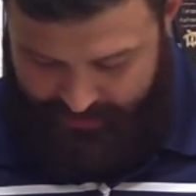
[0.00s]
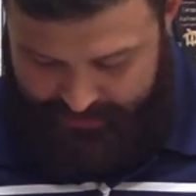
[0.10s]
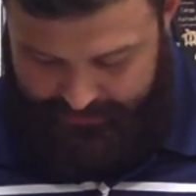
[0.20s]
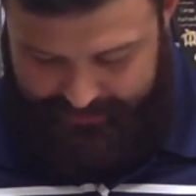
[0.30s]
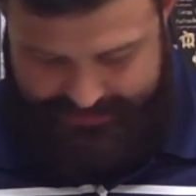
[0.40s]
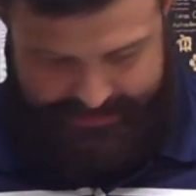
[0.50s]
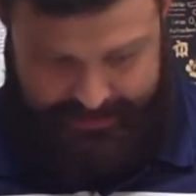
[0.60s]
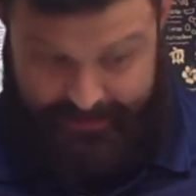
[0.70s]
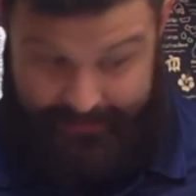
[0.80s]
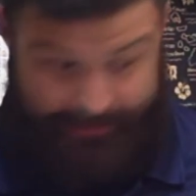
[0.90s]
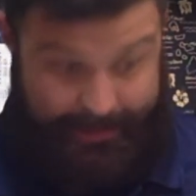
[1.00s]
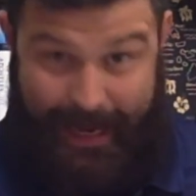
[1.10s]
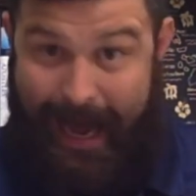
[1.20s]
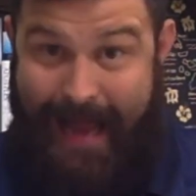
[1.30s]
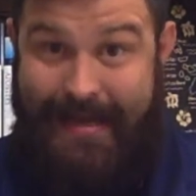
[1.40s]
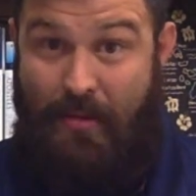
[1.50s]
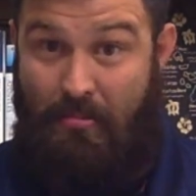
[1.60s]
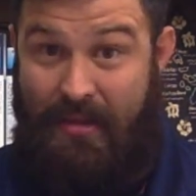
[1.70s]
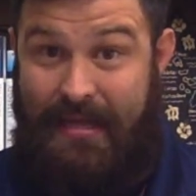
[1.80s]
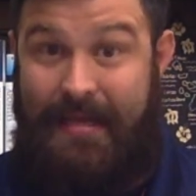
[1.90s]
Let's uh, not
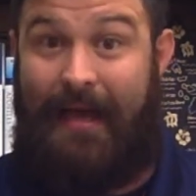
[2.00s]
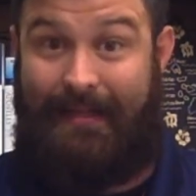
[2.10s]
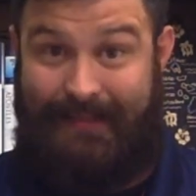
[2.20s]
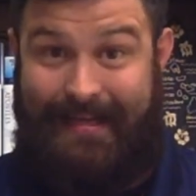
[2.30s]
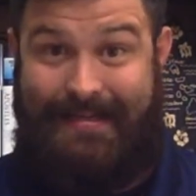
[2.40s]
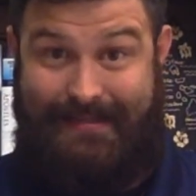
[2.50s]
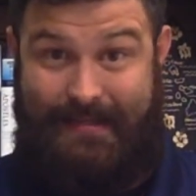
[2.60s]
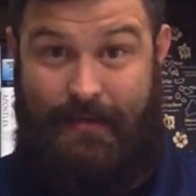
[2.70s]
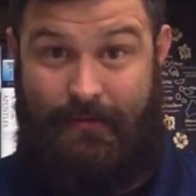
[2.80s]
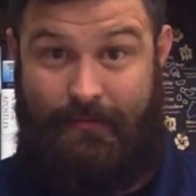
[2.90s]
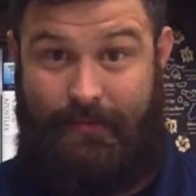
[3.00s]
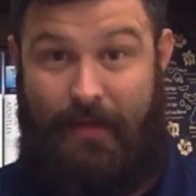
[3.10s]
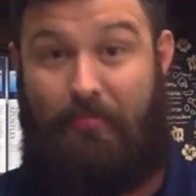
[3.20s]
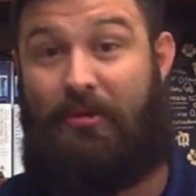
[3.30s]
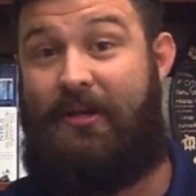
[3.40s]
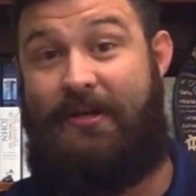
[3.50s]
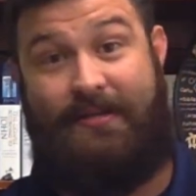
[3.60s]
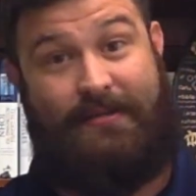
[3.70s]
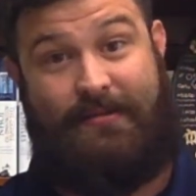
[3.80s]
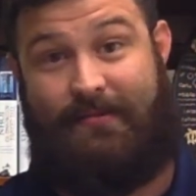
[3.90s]
be lazy, and
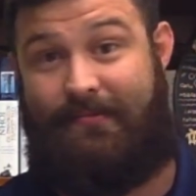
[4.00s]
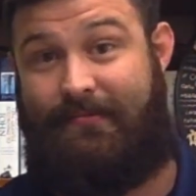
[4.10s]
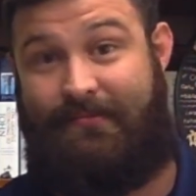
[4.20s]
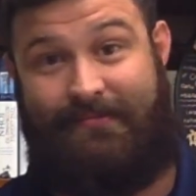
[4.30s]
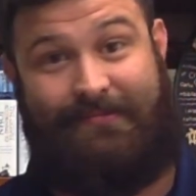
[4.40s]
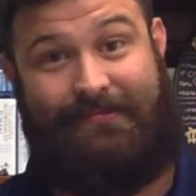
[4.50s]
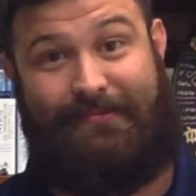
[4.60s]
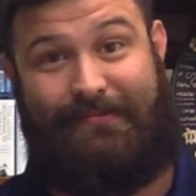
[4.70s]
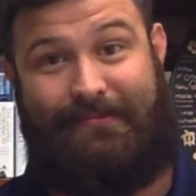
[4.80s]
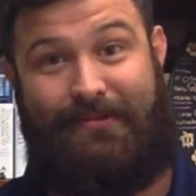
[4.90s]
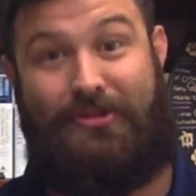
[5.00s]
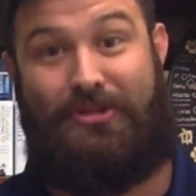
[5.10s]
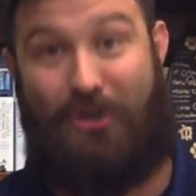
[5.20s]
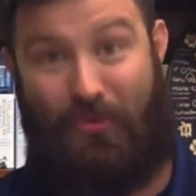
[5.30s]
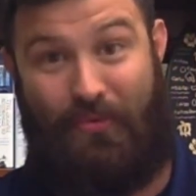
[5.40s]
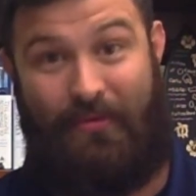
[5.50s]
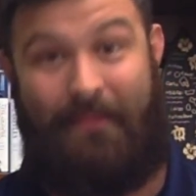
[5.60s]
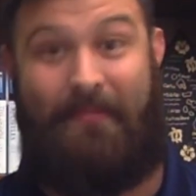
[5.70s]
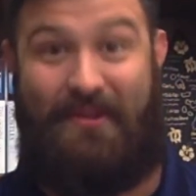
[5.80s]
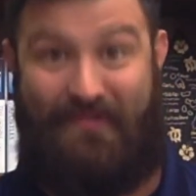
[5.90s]
please don't
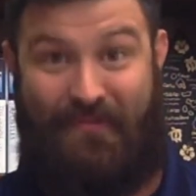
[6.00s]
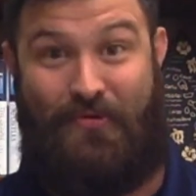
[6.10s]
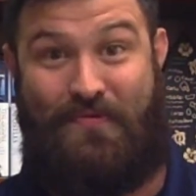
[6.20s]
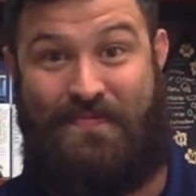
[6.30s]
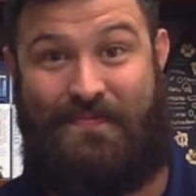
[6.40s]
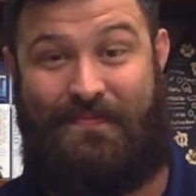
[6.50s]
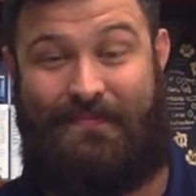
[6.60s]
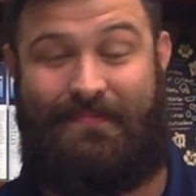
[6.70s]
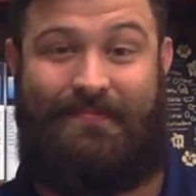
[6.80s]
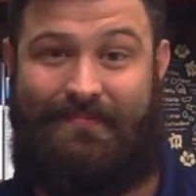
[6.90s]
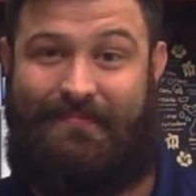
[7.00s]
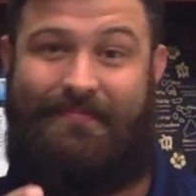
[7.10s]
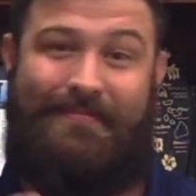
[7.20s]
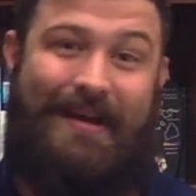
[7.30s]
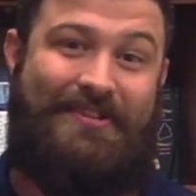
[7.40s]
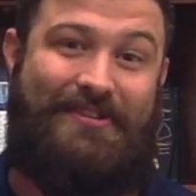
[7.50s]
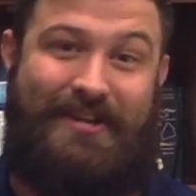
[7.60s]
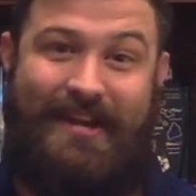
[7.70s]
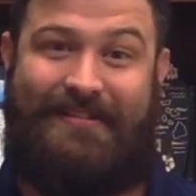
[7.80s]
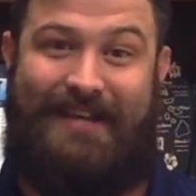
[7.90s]
be a fool. I'll see you
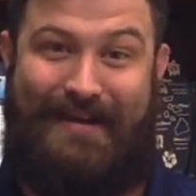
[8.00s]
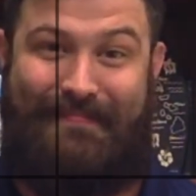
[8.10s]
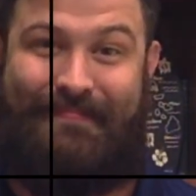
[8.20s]
next time.